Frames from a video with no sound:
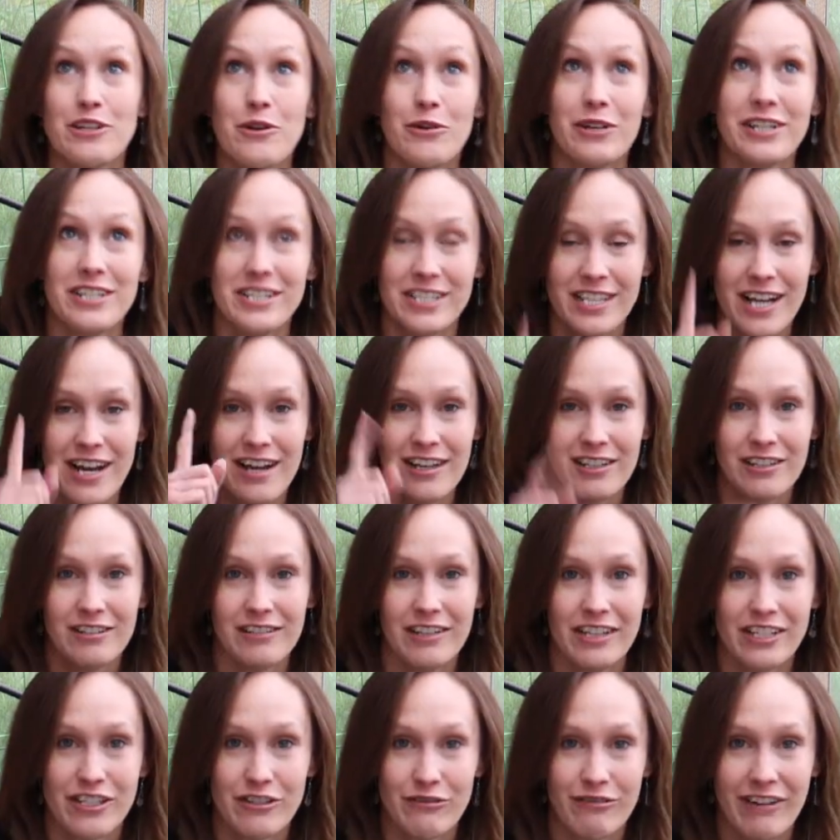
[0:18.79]
Tori's
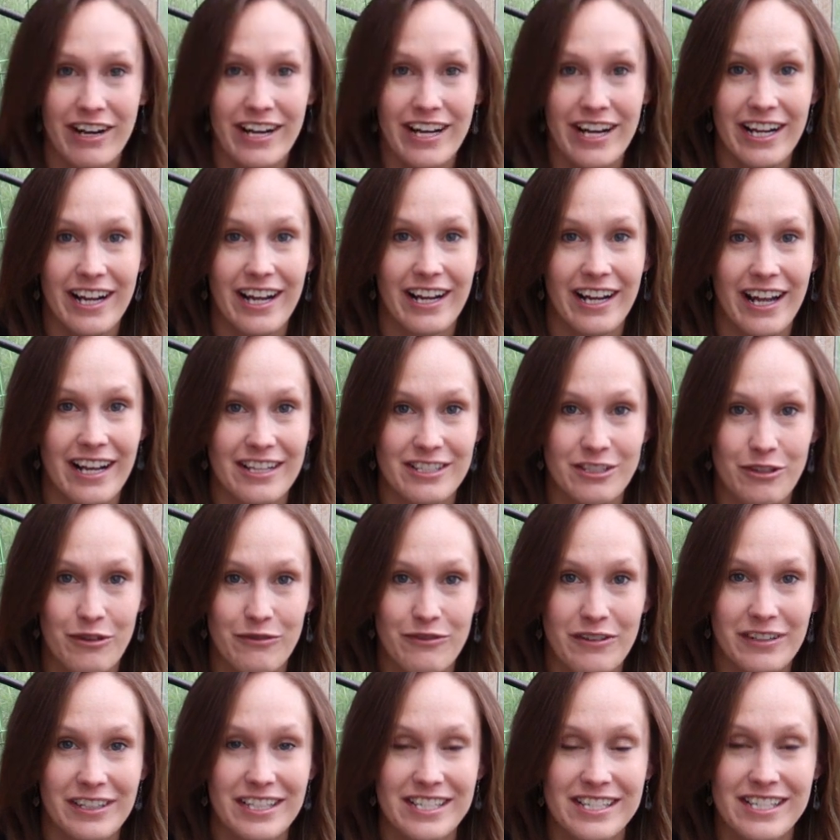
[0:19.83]
Tackle, it's raining again, so
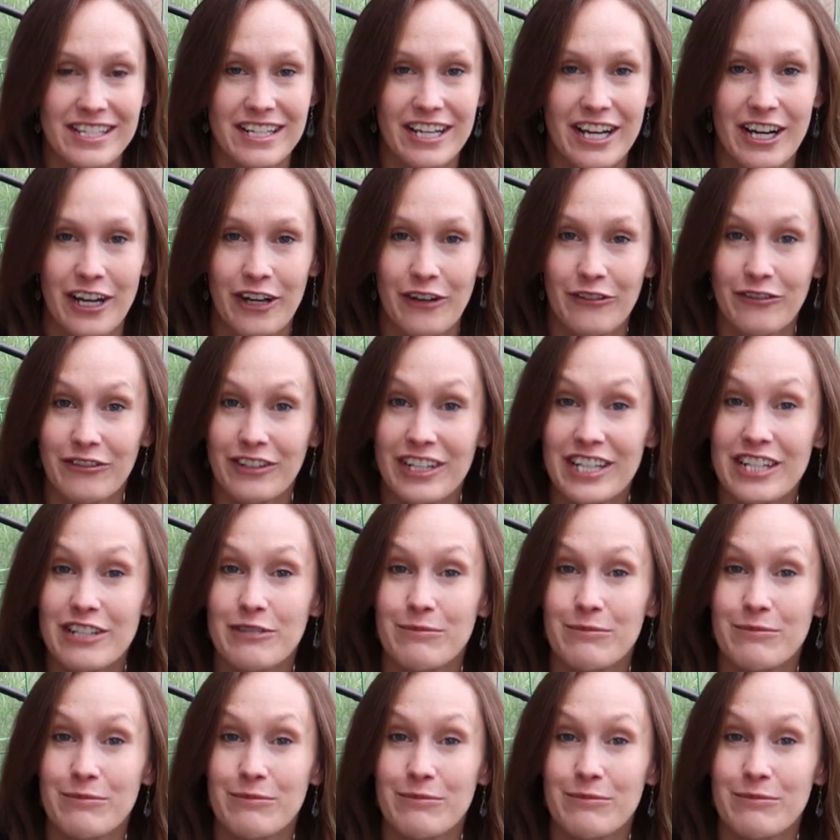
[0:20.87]
if you listen carefully,